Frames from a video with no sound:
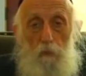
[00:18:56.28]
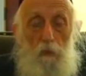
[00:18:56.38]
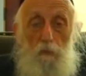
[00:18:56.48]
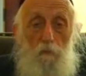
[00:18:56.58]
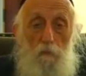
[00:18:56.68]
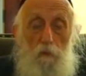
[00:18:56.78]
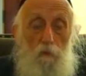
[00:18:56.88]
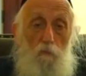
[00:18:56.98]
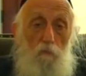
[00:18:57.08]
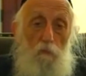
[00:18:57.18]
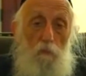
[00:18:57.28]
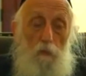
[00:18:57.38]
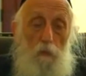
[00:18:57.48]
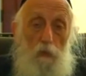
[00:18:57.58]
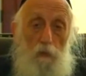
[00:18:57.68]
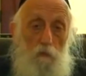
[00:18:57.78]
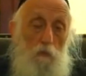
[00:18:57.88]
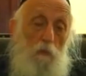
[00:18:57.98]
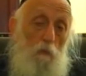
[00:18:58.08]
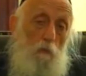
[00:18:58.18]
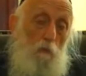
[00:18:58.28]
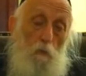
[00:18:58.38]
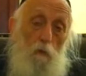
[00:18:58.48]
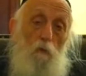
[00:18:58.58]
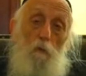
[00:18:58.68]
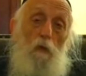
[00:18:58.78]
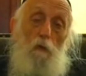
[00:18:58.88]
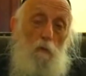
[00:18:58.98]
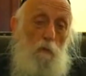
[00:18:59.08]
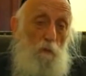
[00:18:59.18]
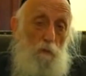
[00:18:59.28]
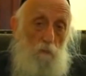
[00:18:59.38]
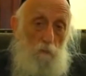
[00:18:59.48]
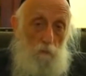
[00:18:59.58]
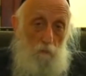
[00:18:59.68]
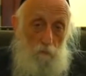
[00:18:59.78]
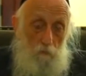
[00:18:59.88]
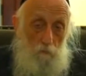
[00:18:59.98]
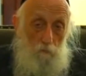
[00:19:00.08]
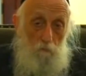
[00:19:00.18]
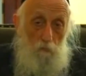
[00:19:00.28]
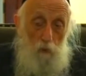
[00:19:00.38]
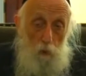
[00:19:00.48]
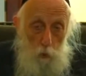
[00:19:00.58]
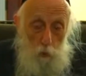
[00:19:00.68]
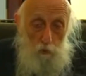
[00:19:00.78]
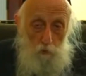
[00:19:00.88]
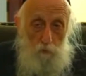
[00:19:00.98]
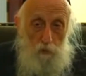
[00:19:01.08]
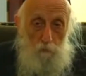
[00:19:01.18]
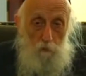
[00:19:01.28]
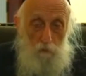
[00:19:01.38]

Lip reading: highly successful, and still walk around with delusions about